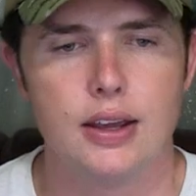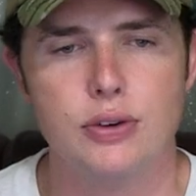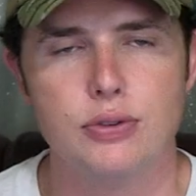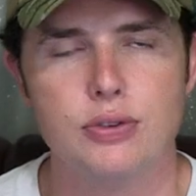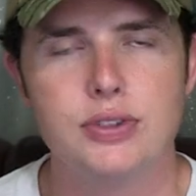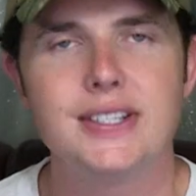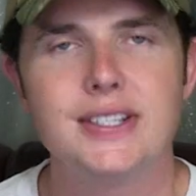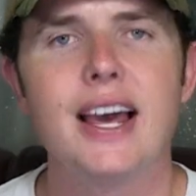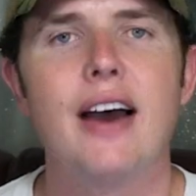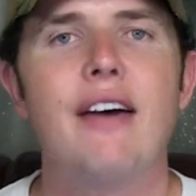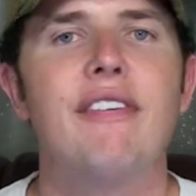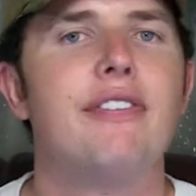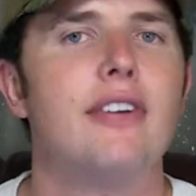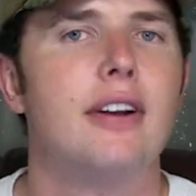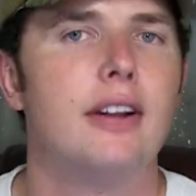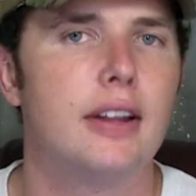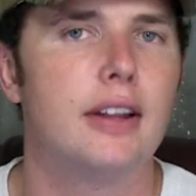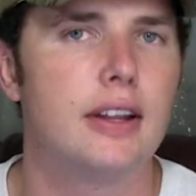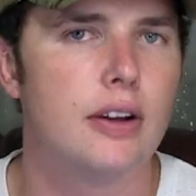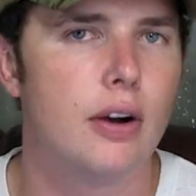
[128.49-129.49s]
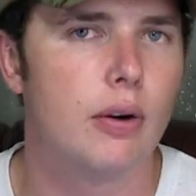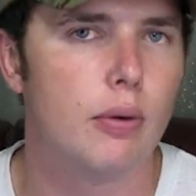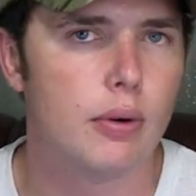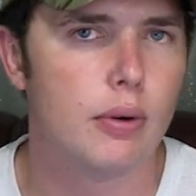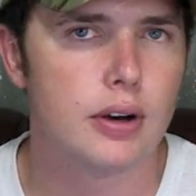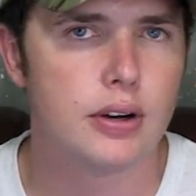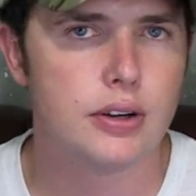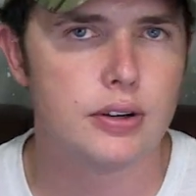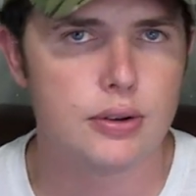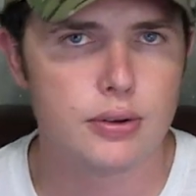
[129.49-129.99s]
You definitely don't
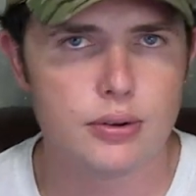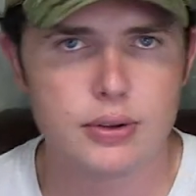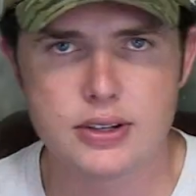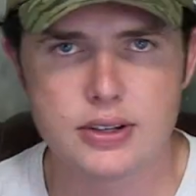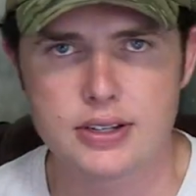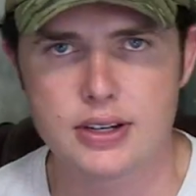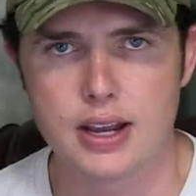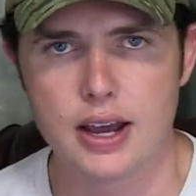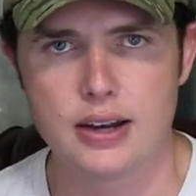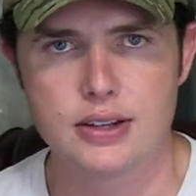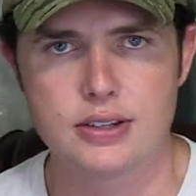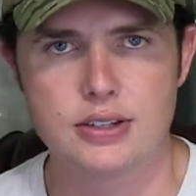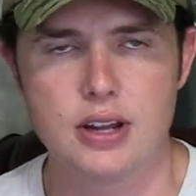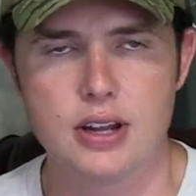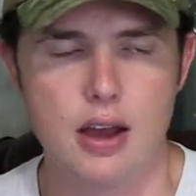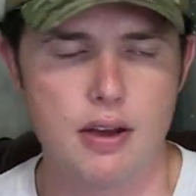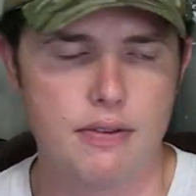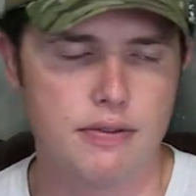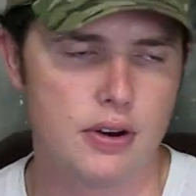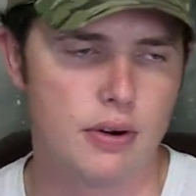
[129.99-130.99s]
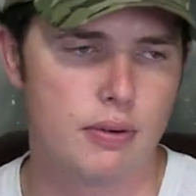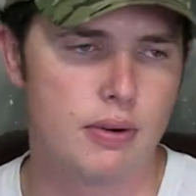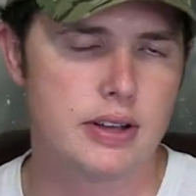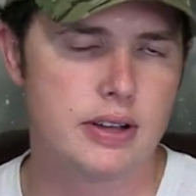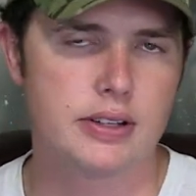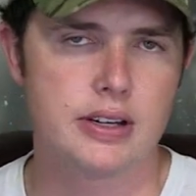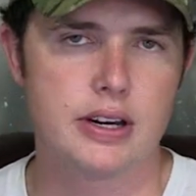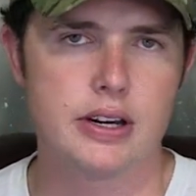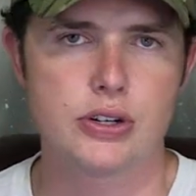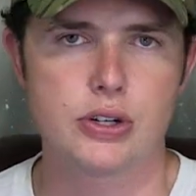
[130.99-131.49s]
want to do this kind of stuff in a
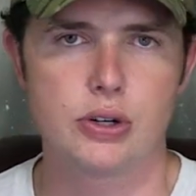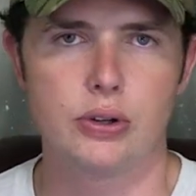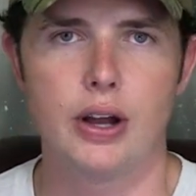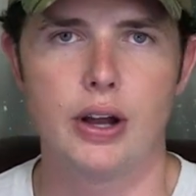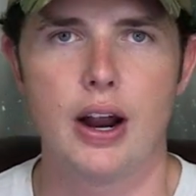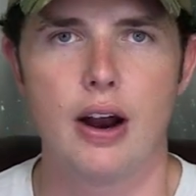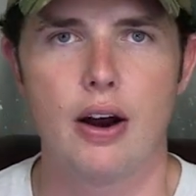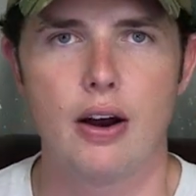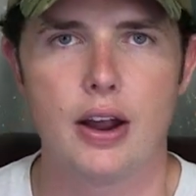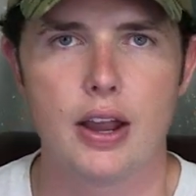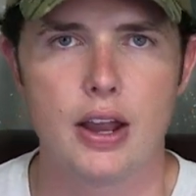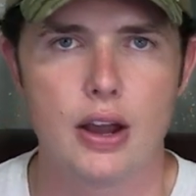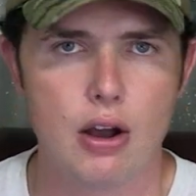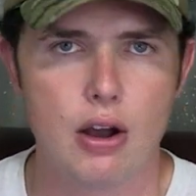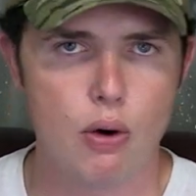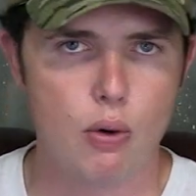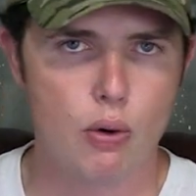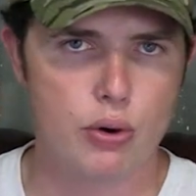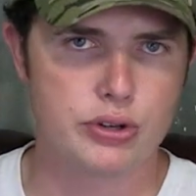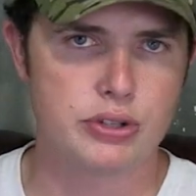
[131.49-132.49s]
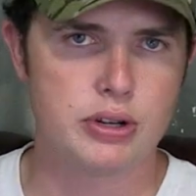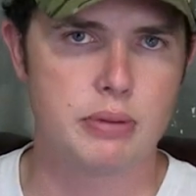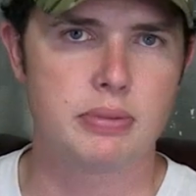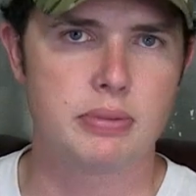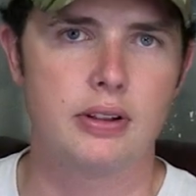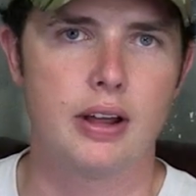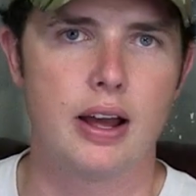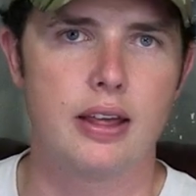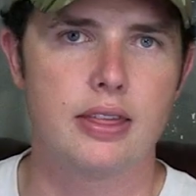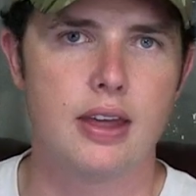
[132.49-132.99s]
residential area or
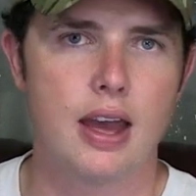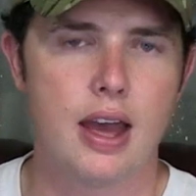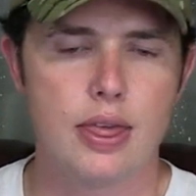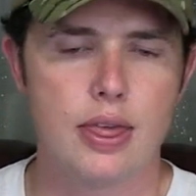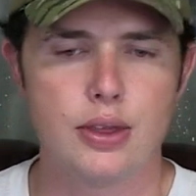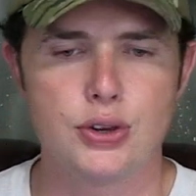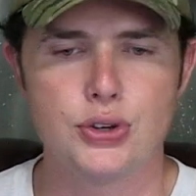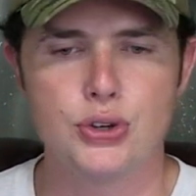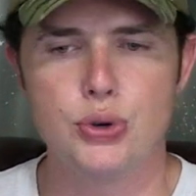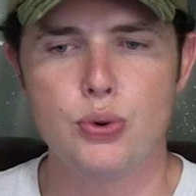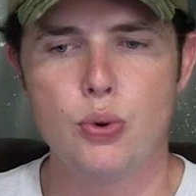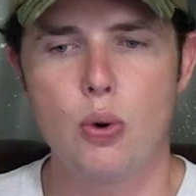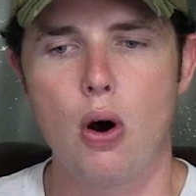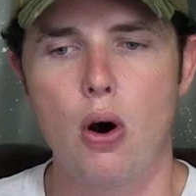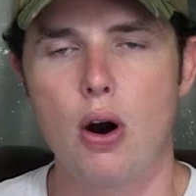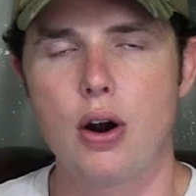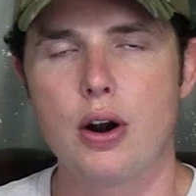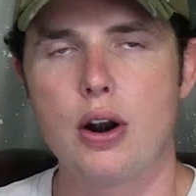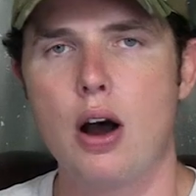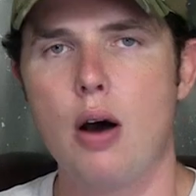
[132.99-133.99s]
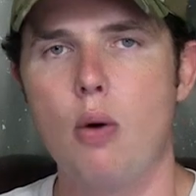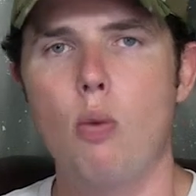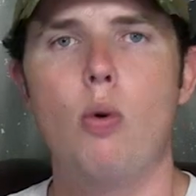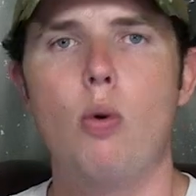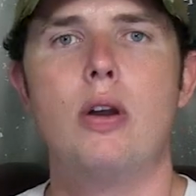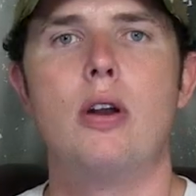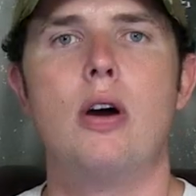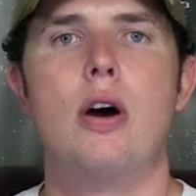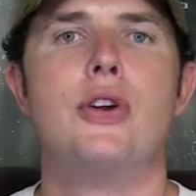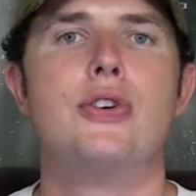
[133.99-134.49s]
something like that that you are not
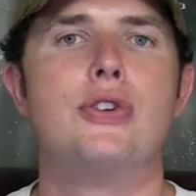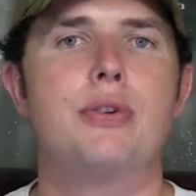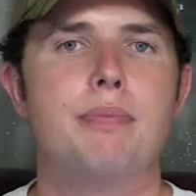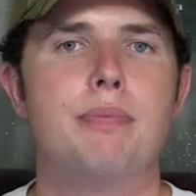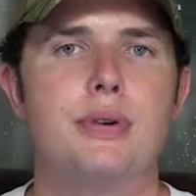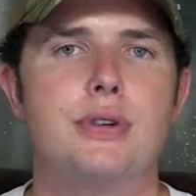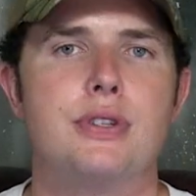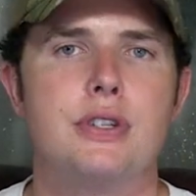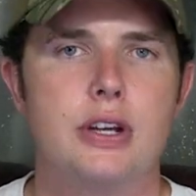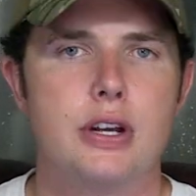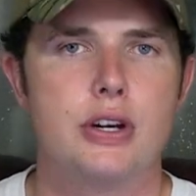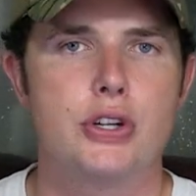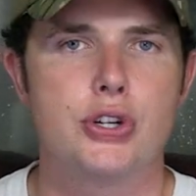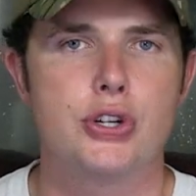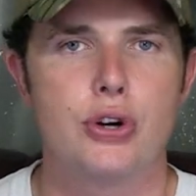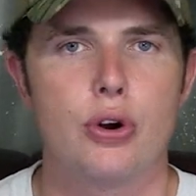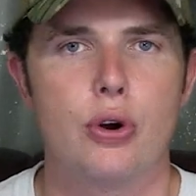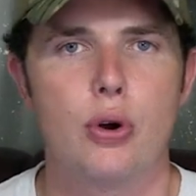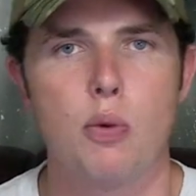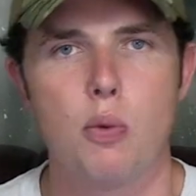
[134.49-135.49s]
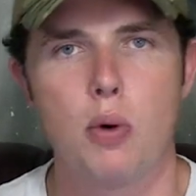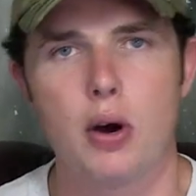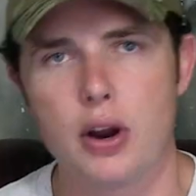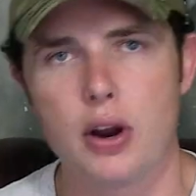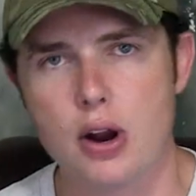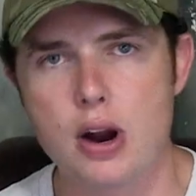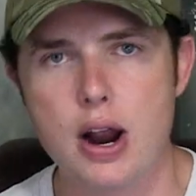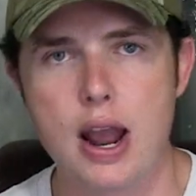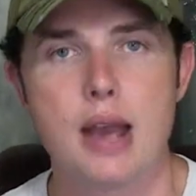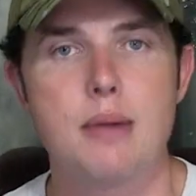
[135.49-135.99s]
100% sure where
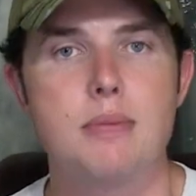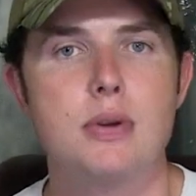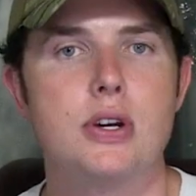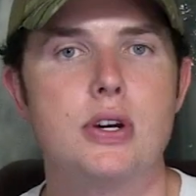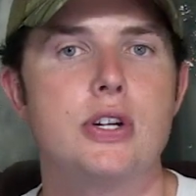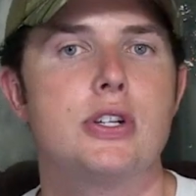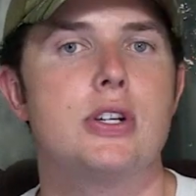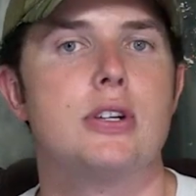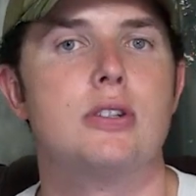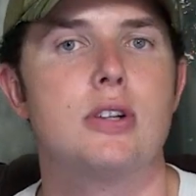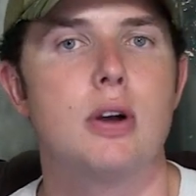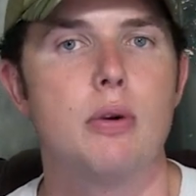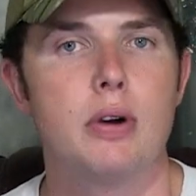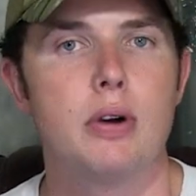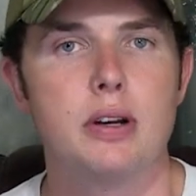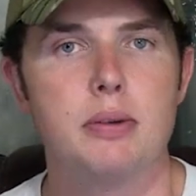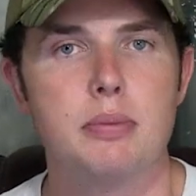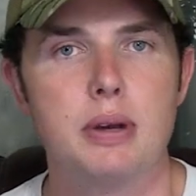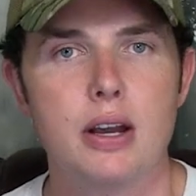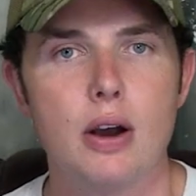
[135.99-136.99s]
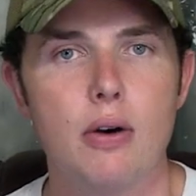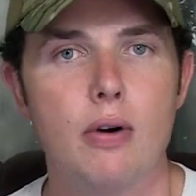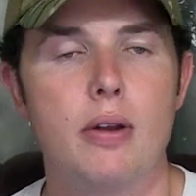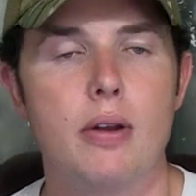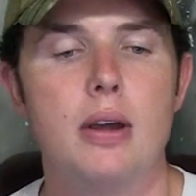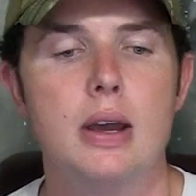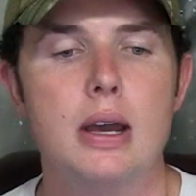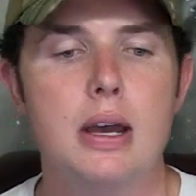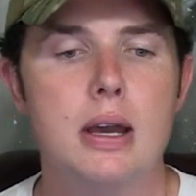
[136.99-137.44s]
your ammunition is going to be going